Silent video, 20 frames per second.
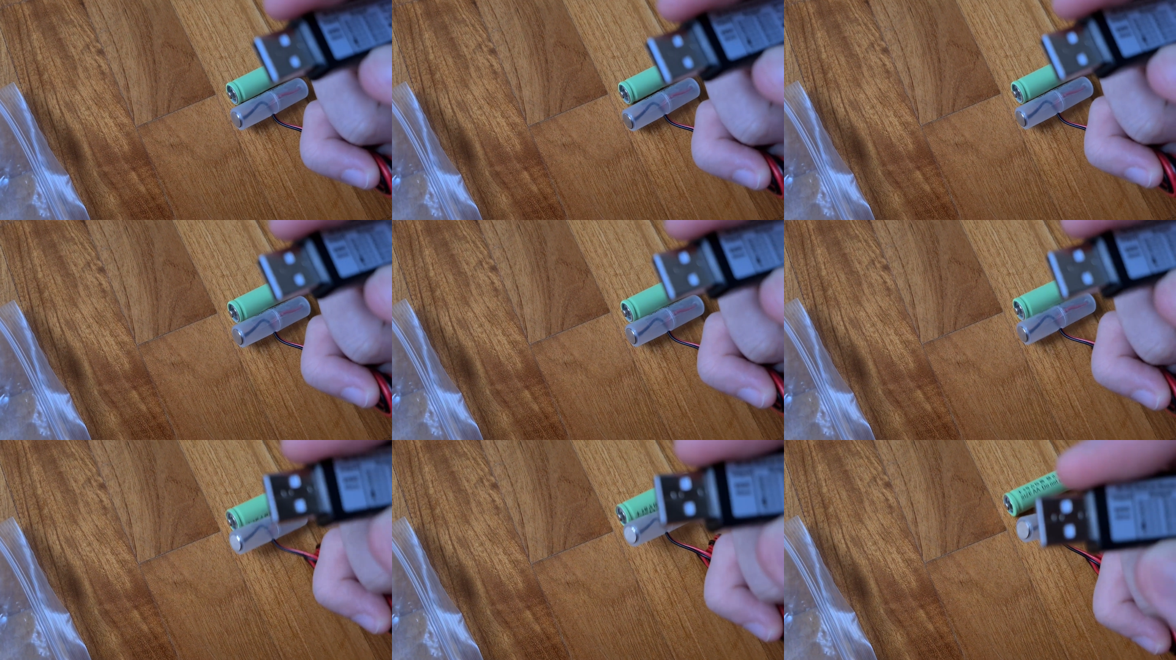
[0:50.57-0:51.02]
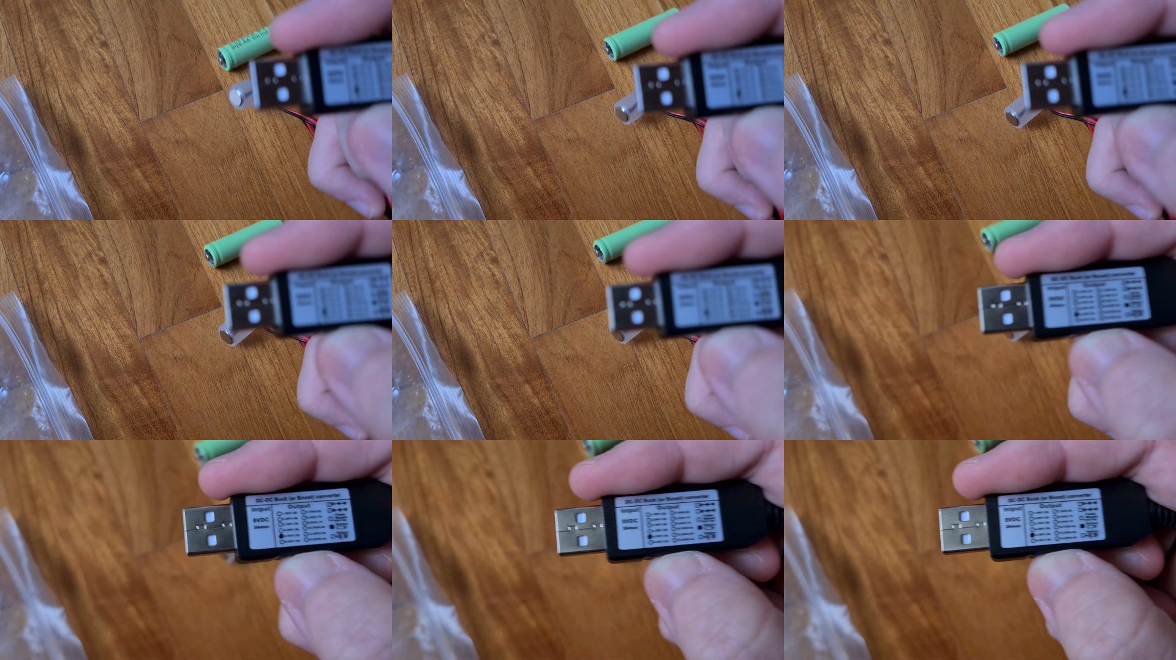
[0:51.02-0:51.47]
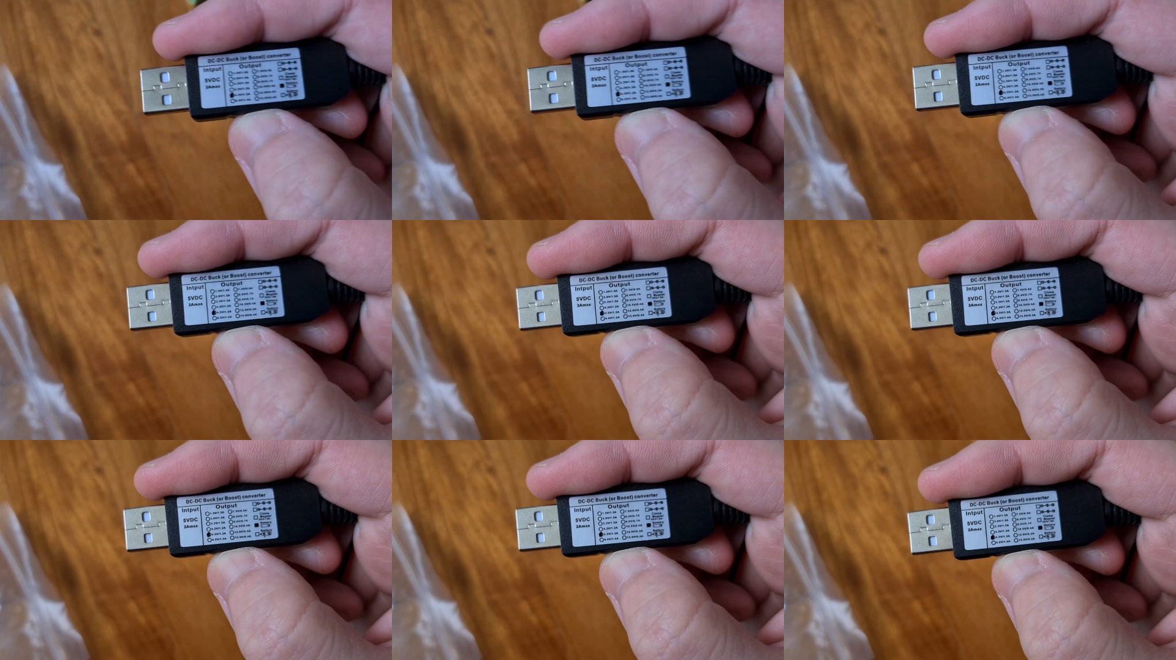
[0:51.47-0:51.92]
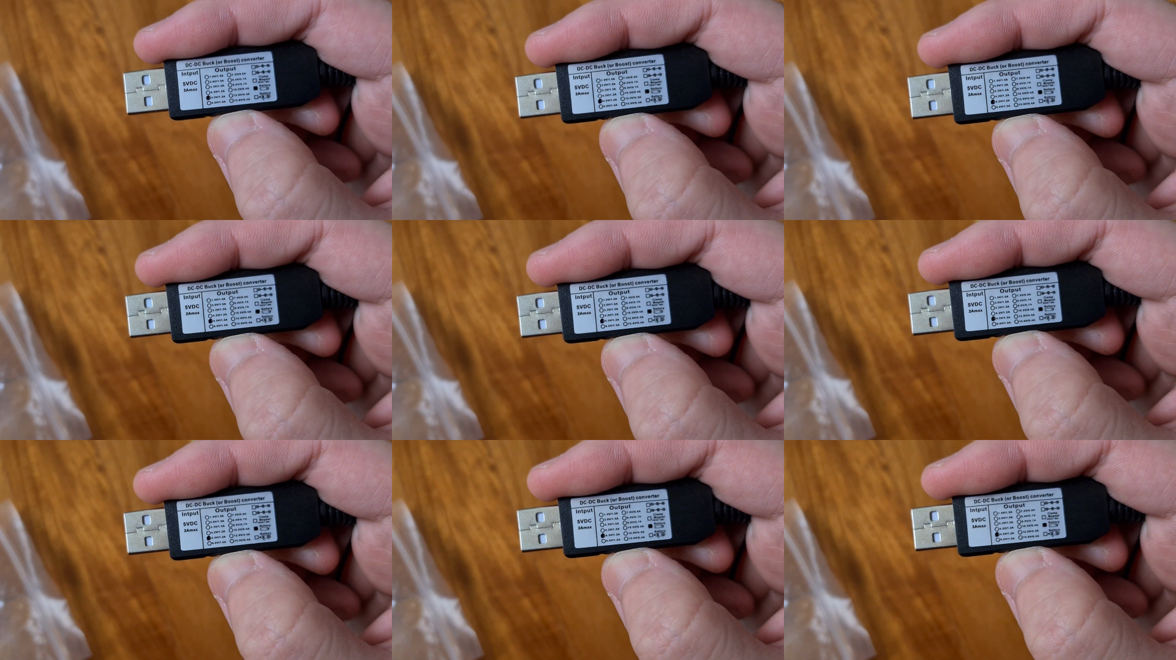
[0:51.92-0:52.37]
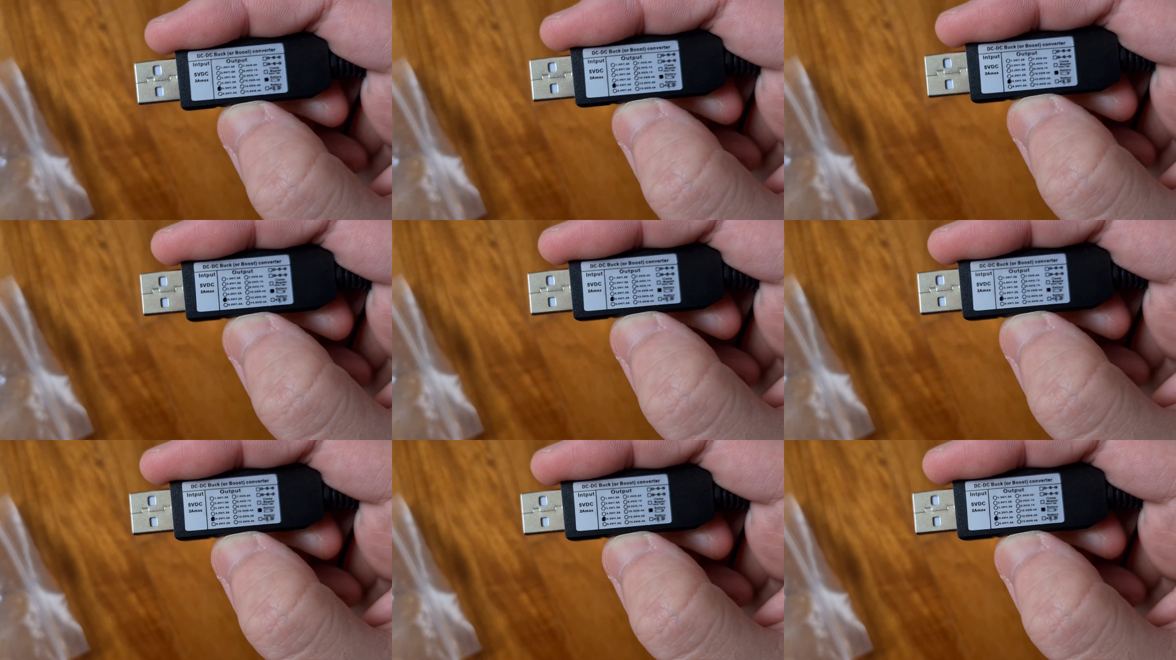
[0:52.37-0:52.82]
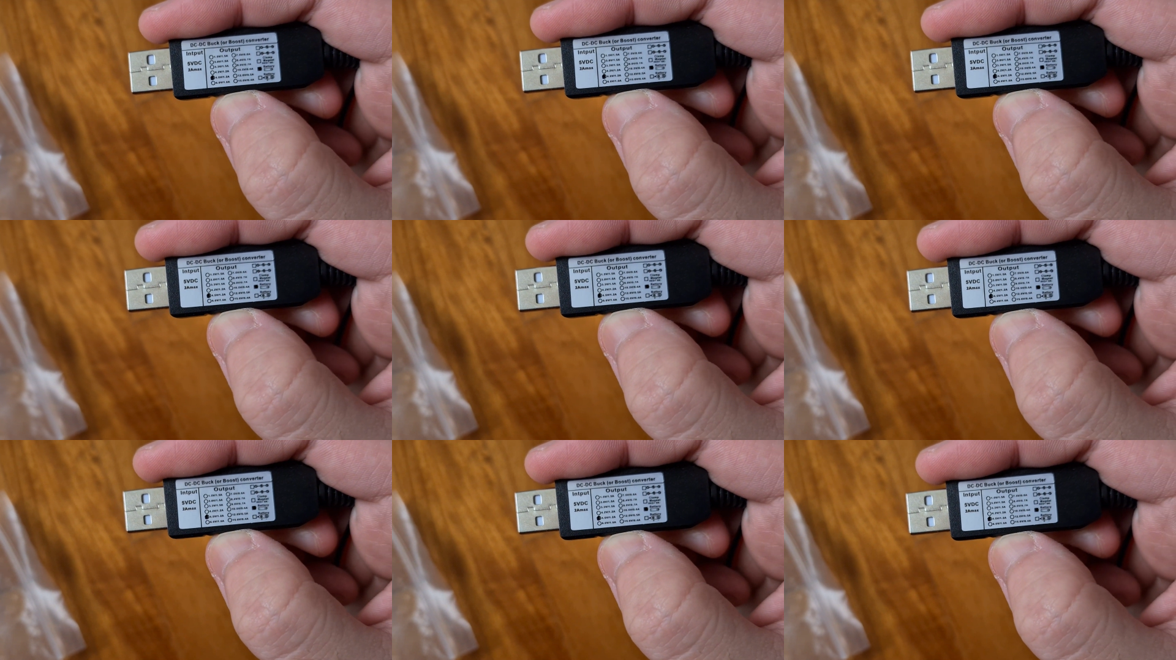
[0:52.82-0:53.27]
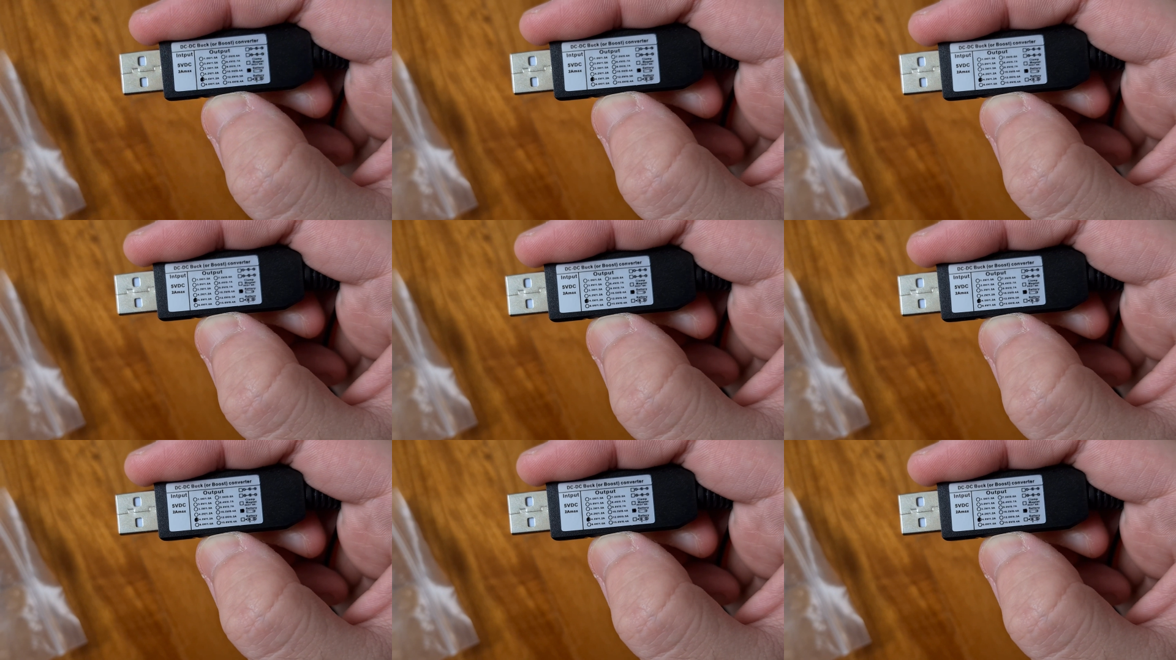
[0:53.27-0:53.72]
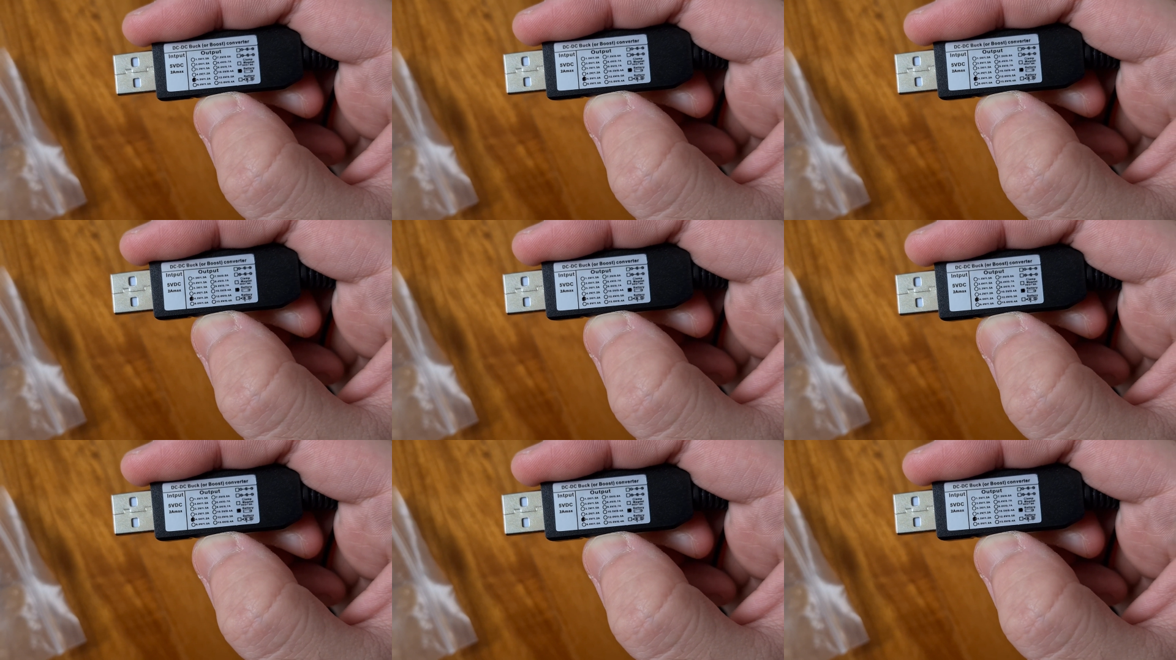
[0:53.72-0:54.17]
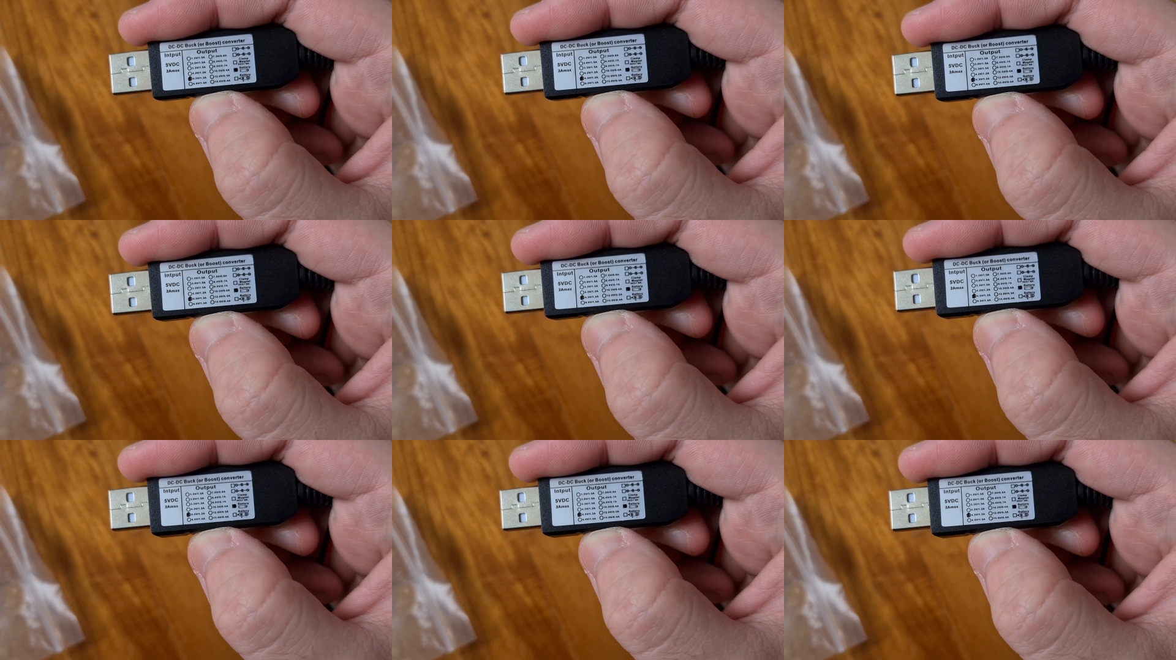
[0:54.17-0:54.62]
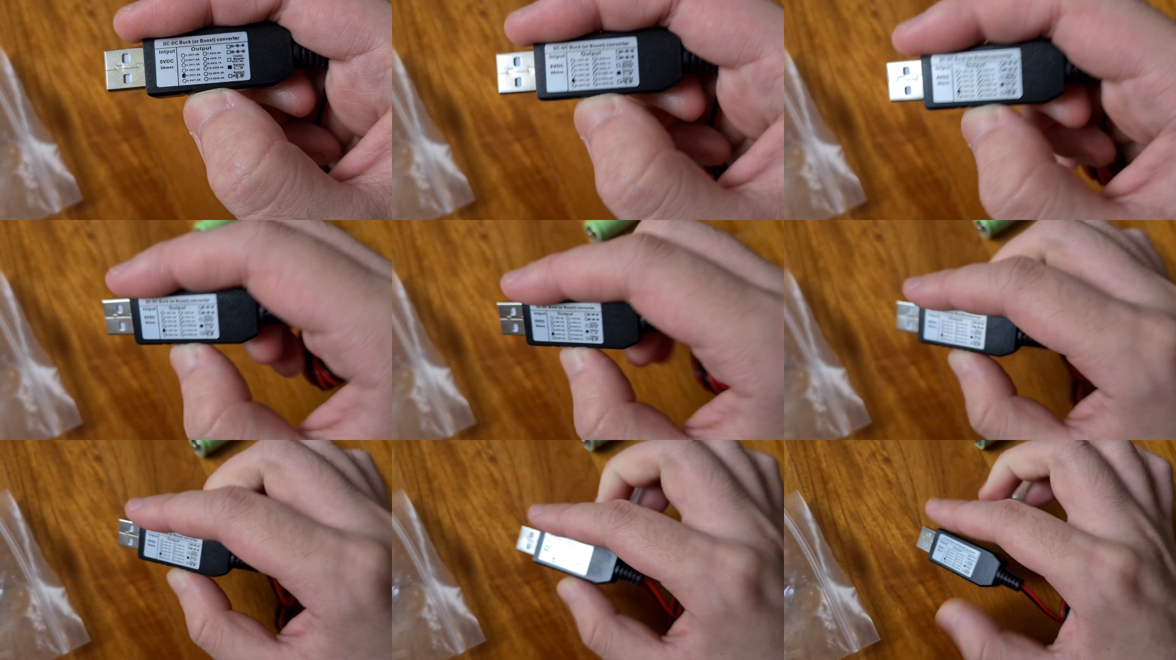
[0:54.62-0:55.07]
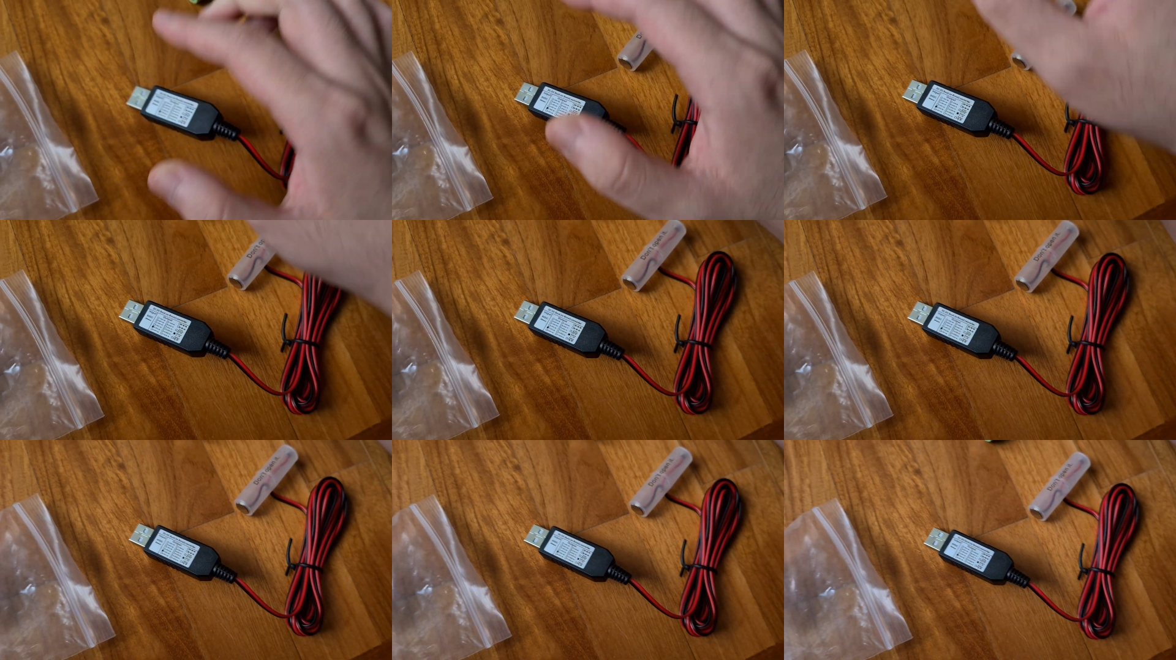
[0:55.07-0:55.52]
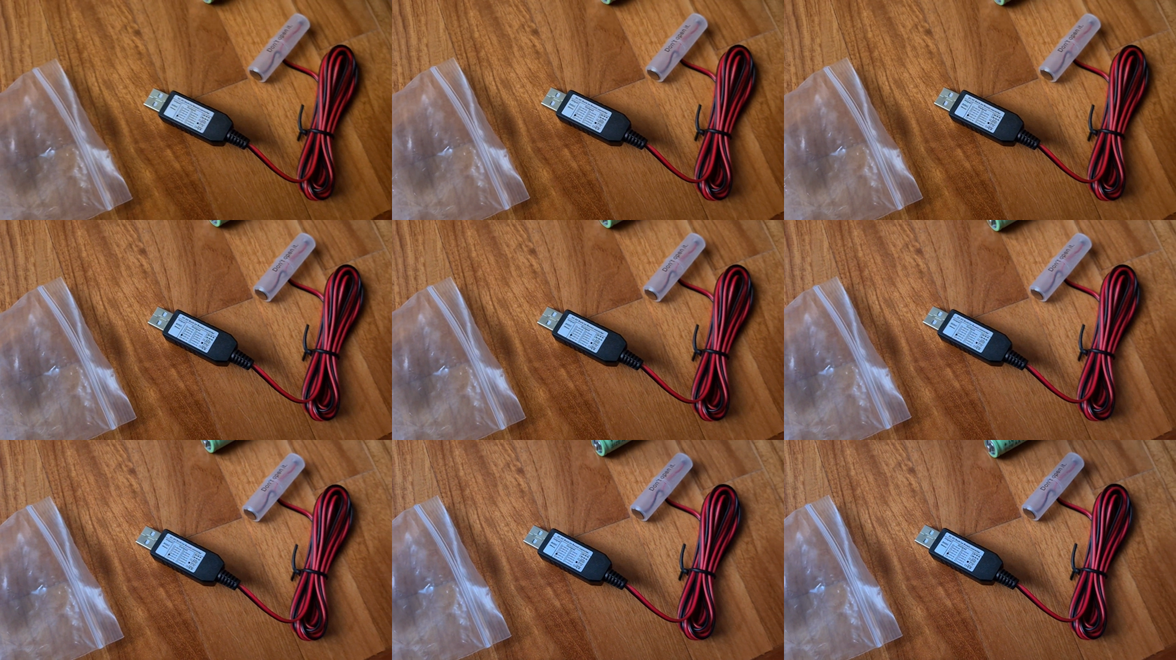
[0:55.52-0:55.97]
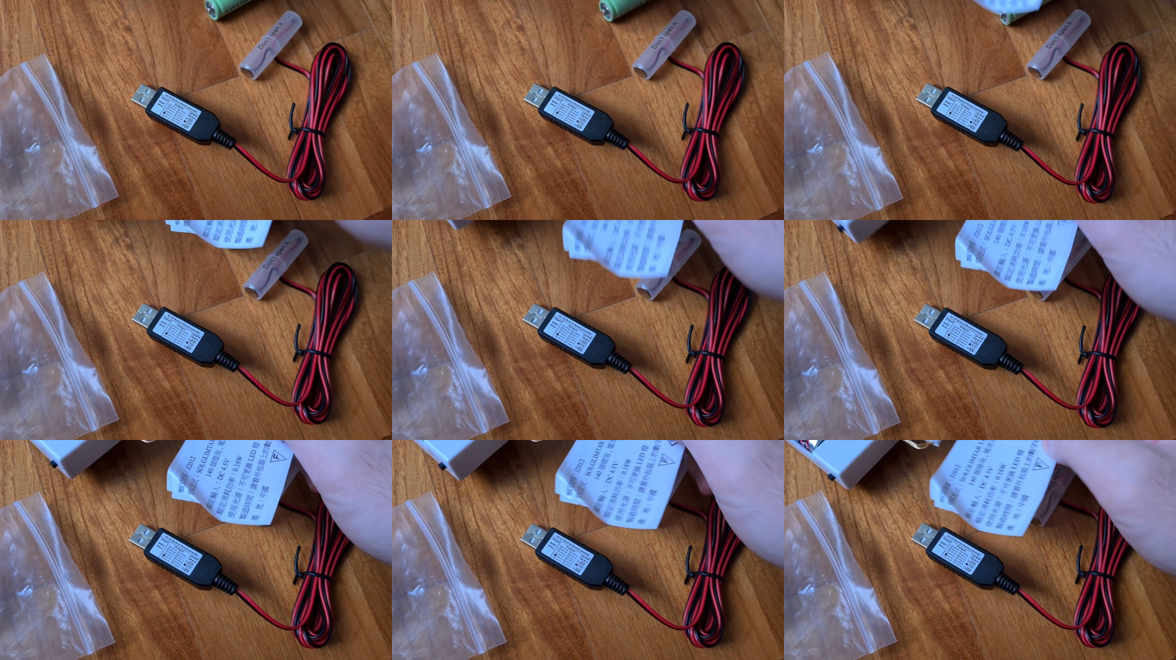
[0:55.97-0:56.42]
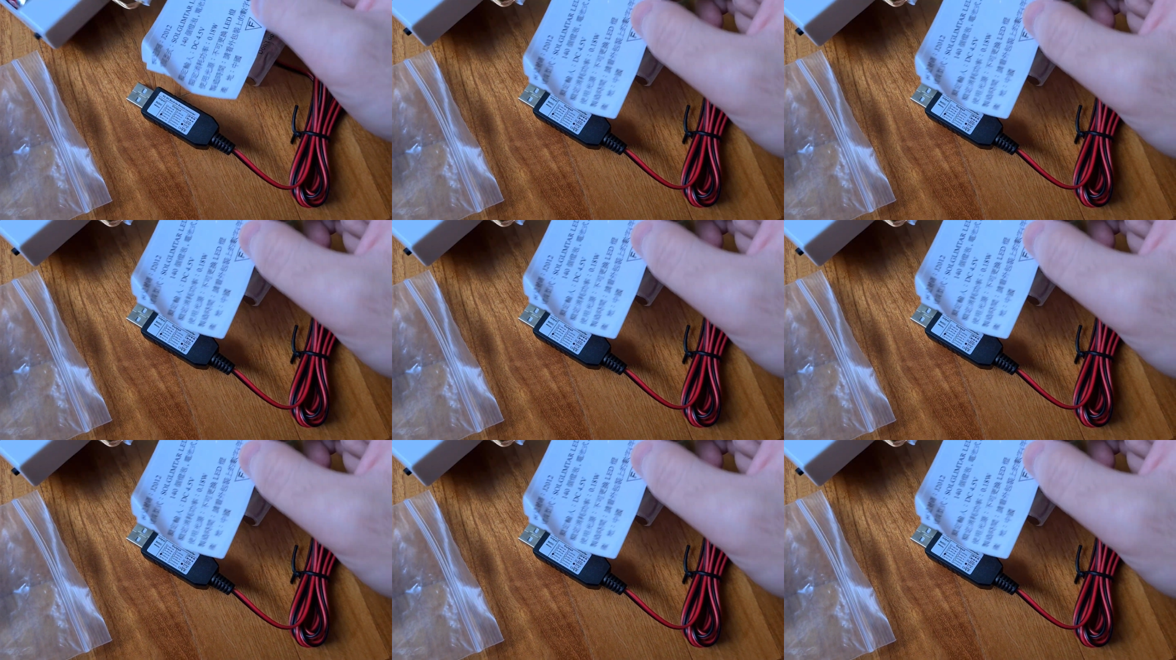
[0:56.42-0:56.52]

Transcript: No face is visible, so there are no lips to read.